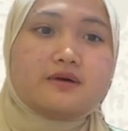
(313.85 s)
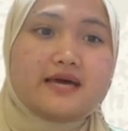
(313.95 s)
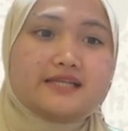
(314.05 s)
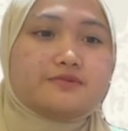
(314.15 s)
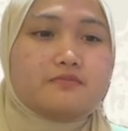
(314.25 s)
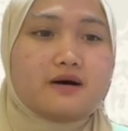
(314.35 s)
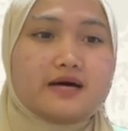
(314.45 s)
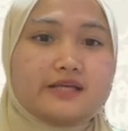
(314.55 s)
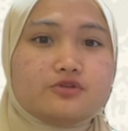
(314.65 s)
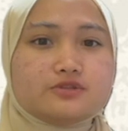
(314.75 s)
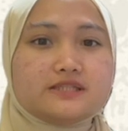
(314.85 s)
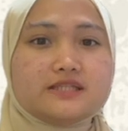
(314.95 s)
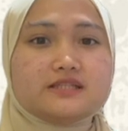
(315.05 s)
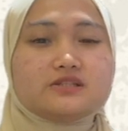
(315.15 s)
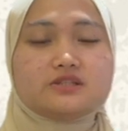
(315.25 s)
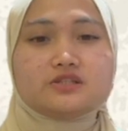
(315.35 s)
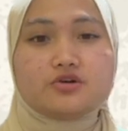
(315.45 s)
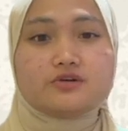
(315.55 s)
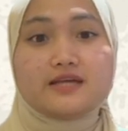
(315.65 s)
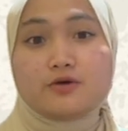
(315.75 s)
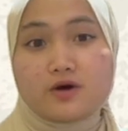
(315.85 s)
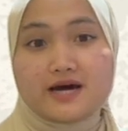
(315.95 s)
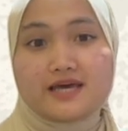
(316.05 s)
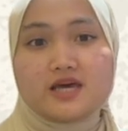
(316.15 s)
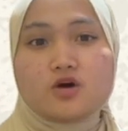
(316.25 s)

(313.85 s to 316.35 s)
X by using theory Y,